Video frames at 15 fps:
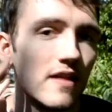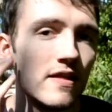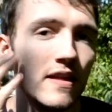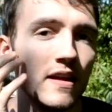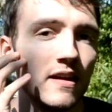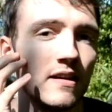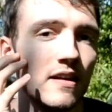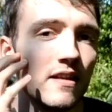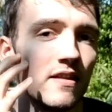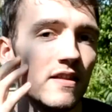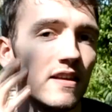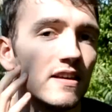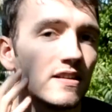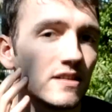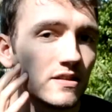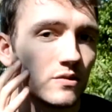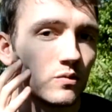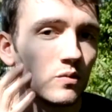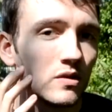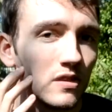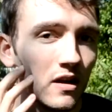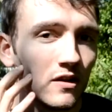then this
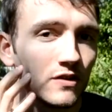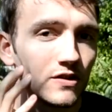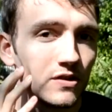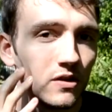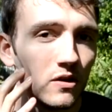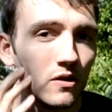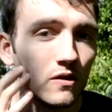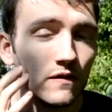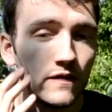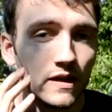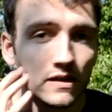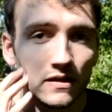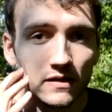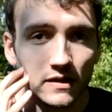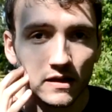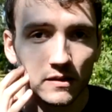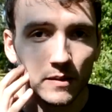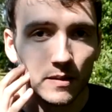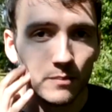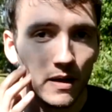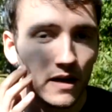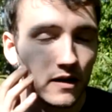will also feel a little
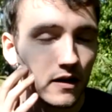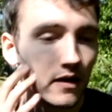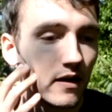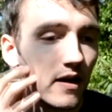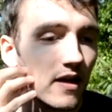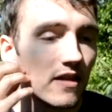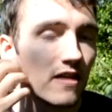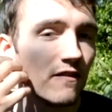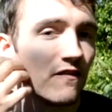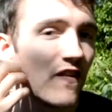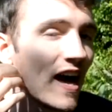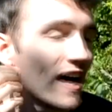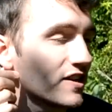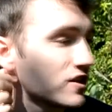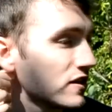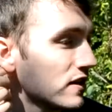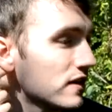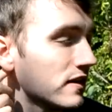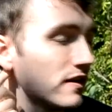bit better. The fascia